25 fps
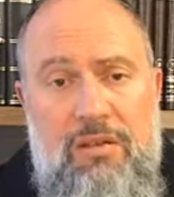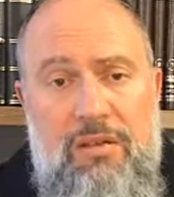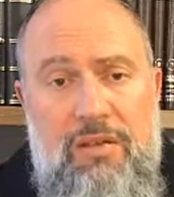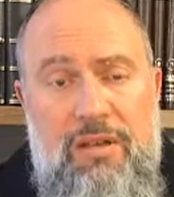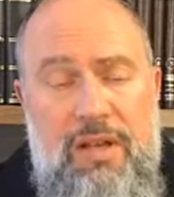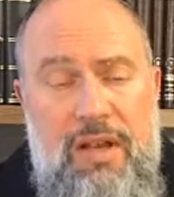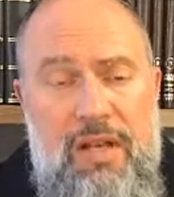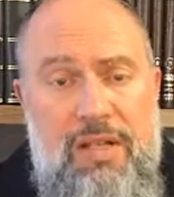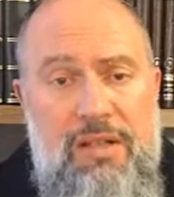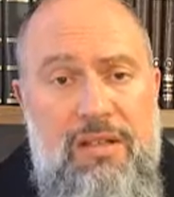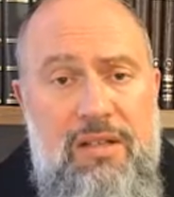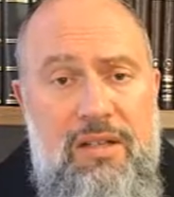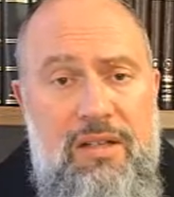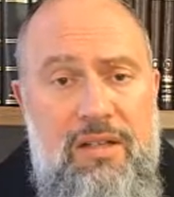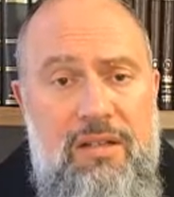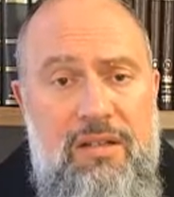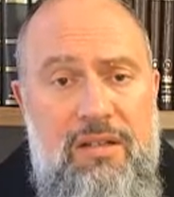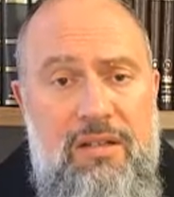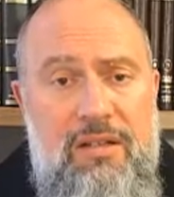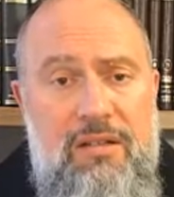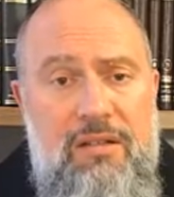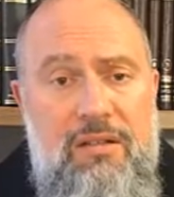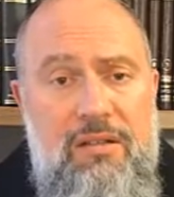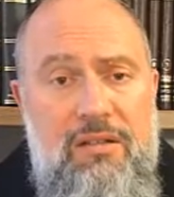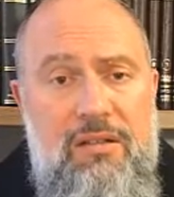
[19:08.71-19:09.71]
The next
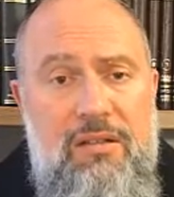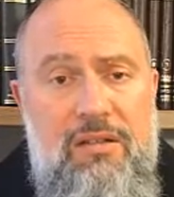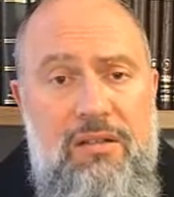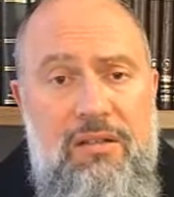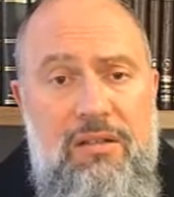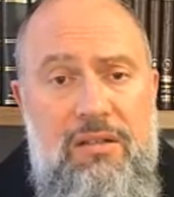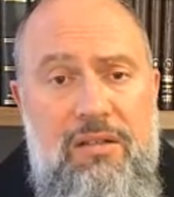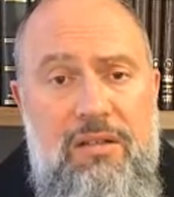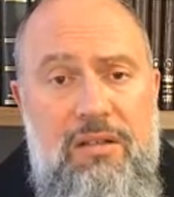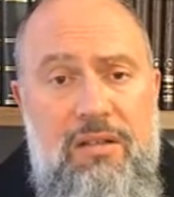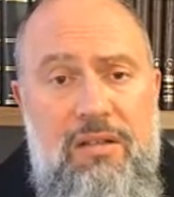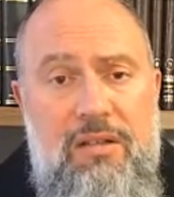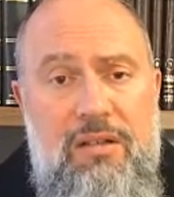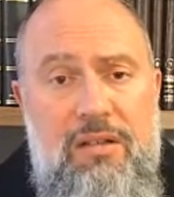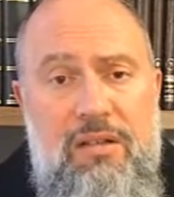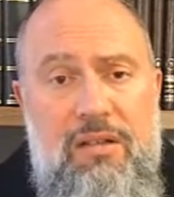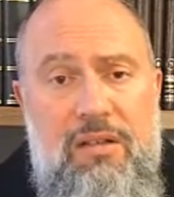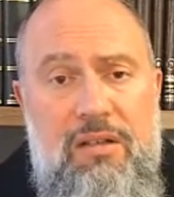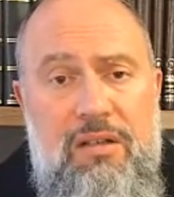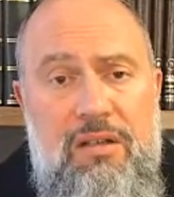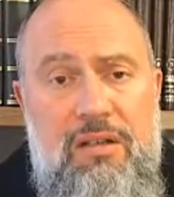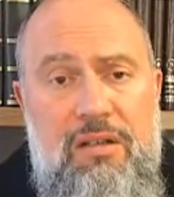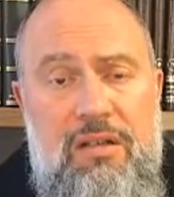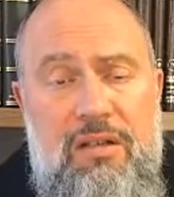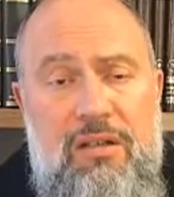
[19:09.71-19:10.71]
letter,
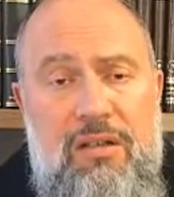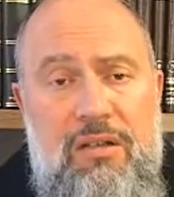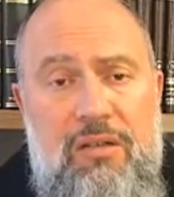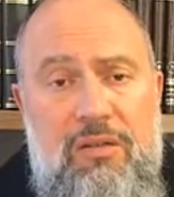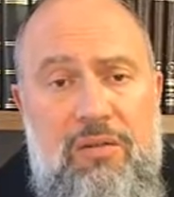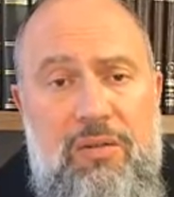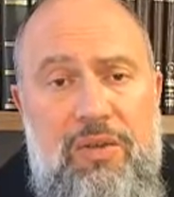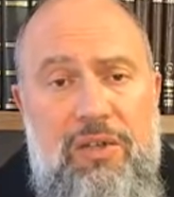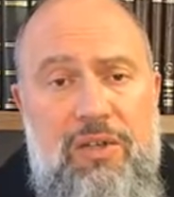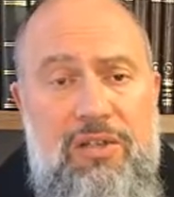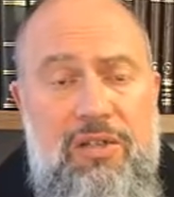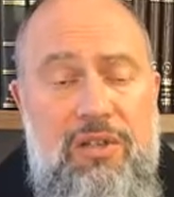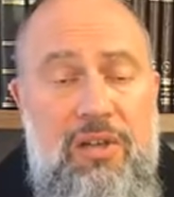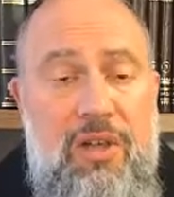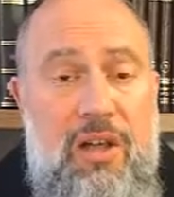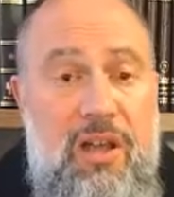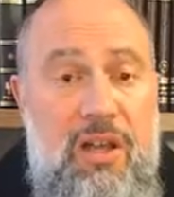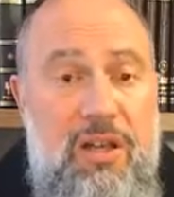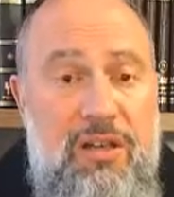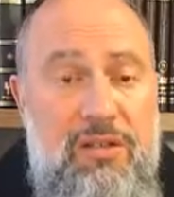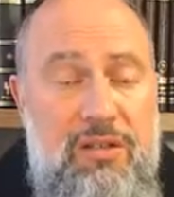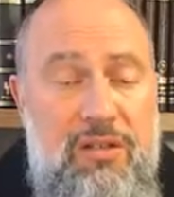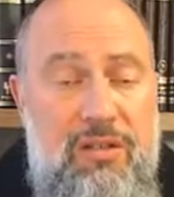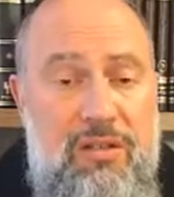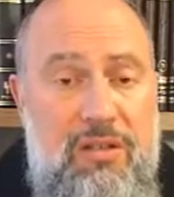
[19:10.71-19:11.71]
which
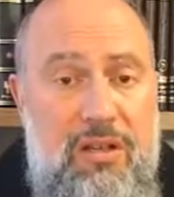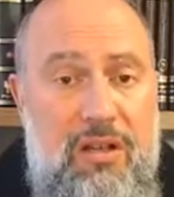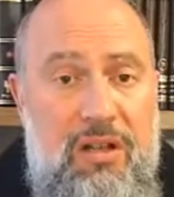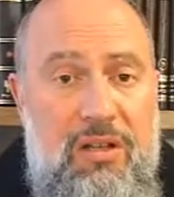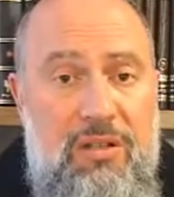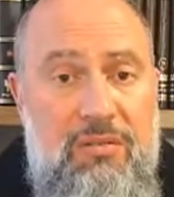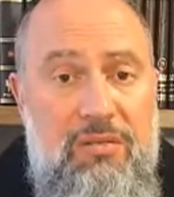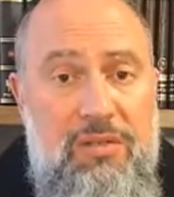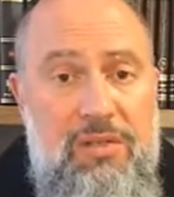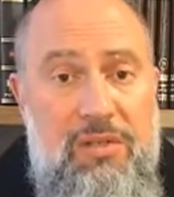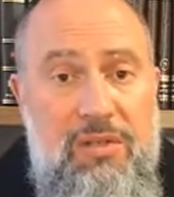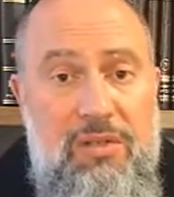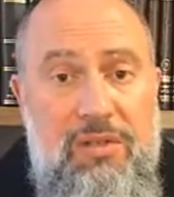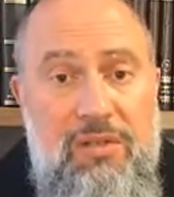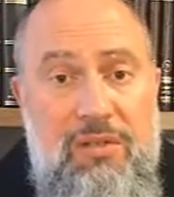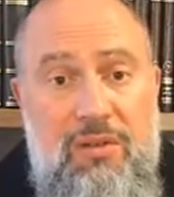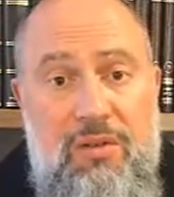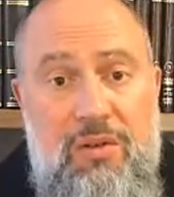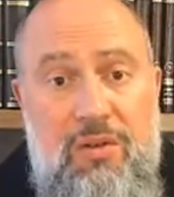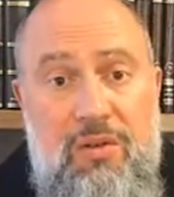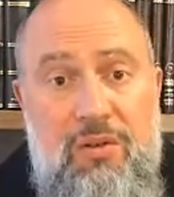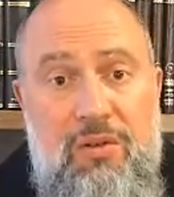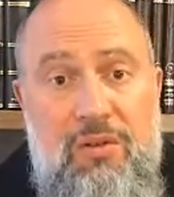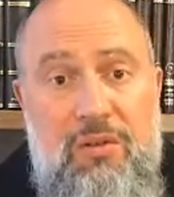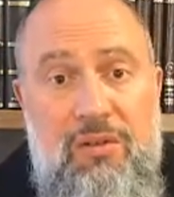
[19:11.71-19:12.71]
I as a child was
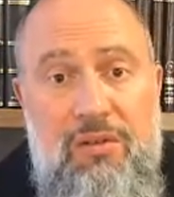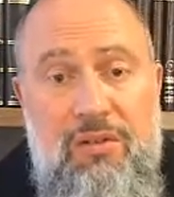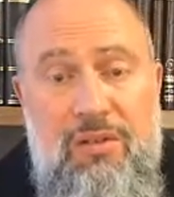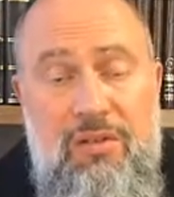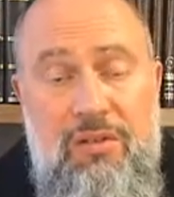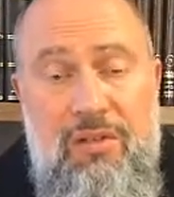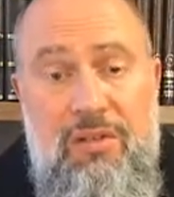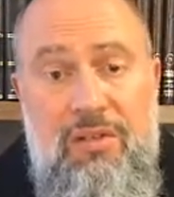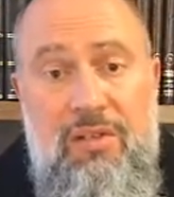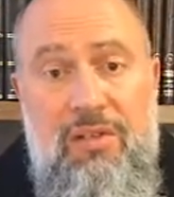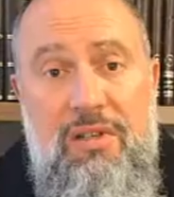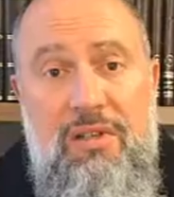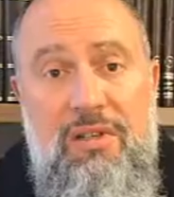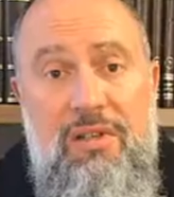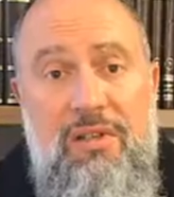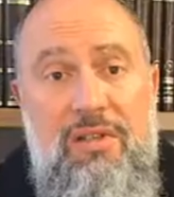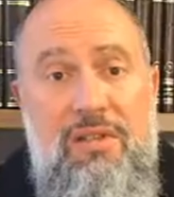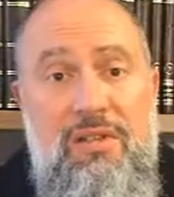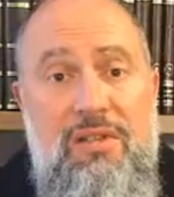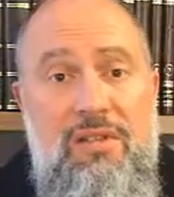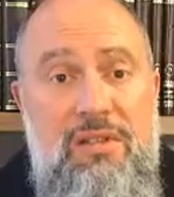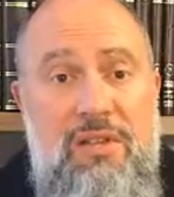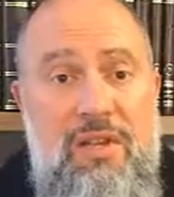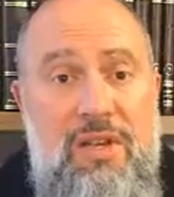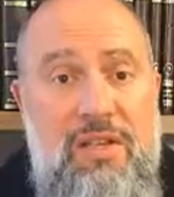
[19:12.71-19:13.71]
taught,
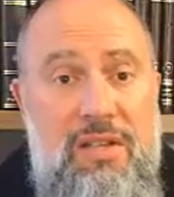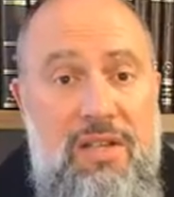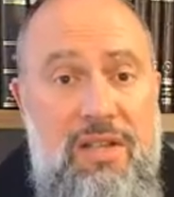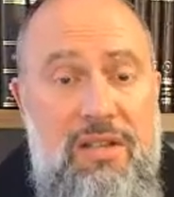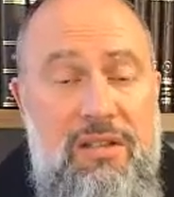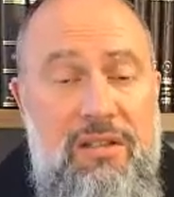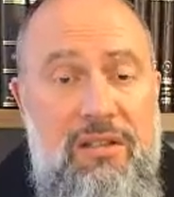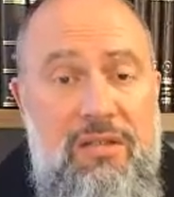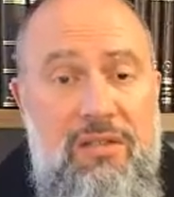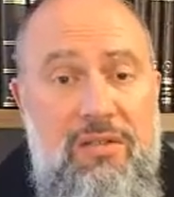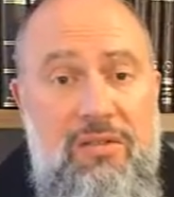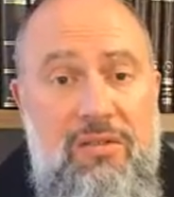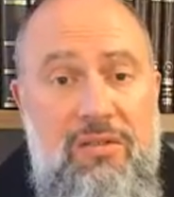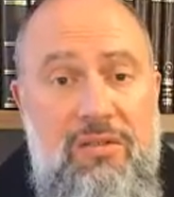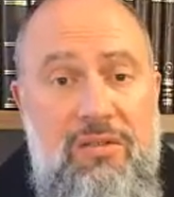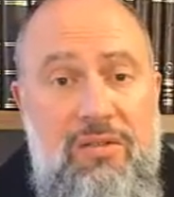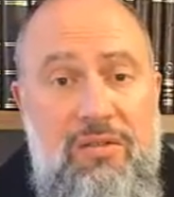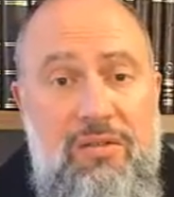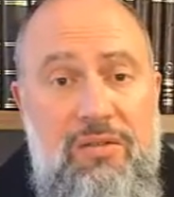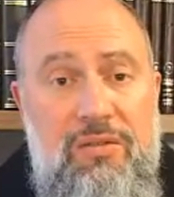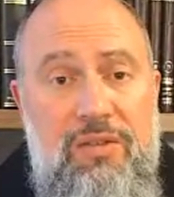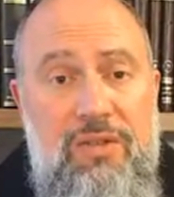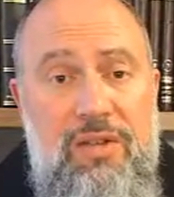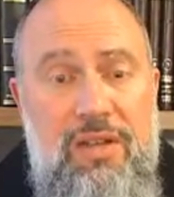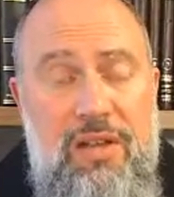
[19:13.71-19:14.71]
is identical
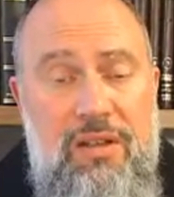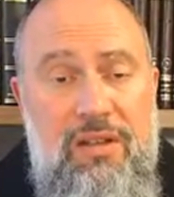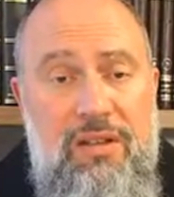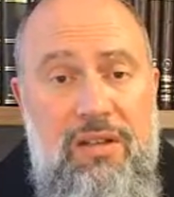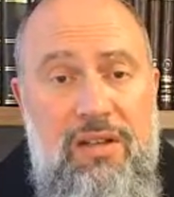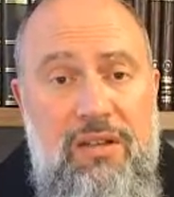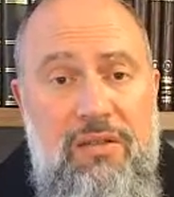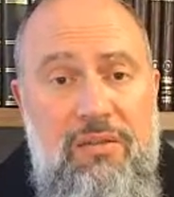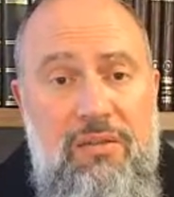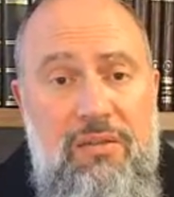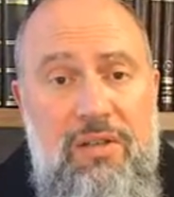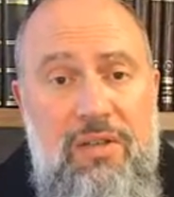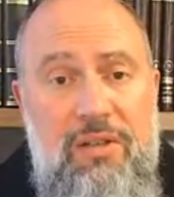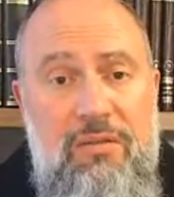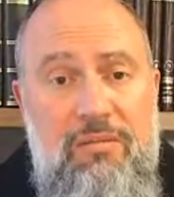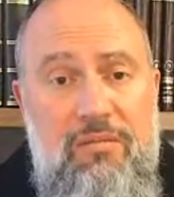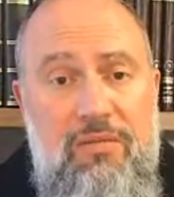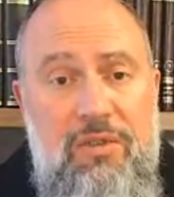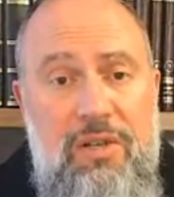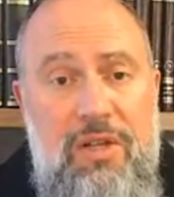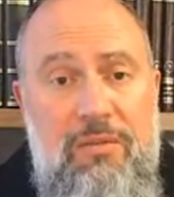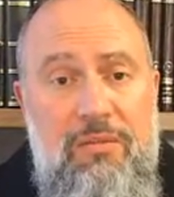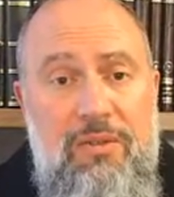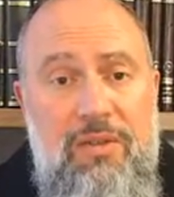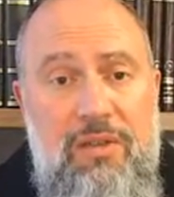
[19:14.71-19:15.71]
to another letter in
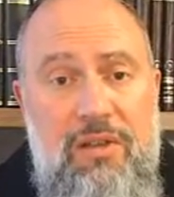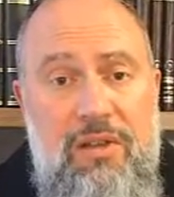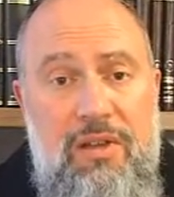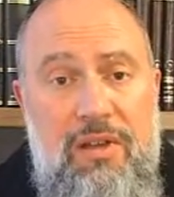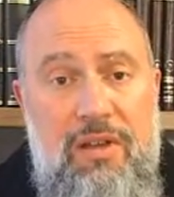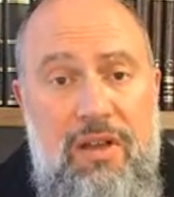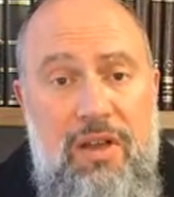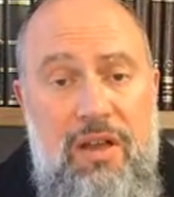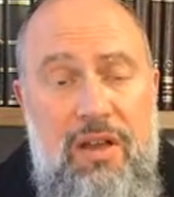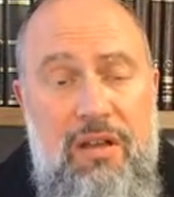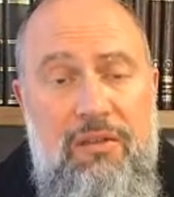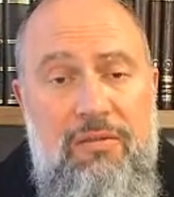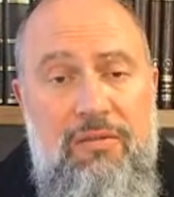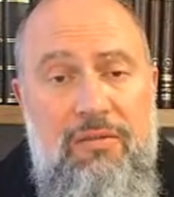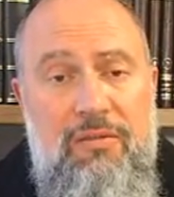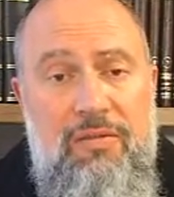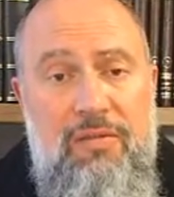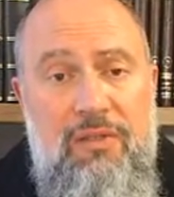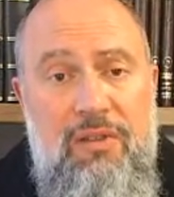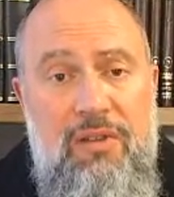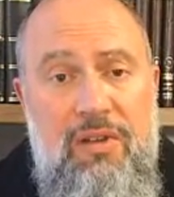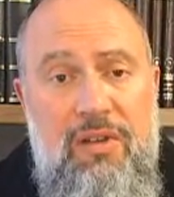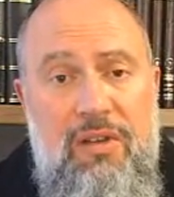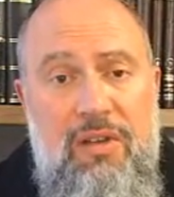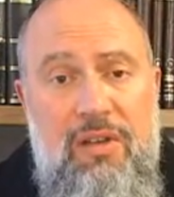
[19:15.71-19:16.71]
Hebrew, namely the Chaf,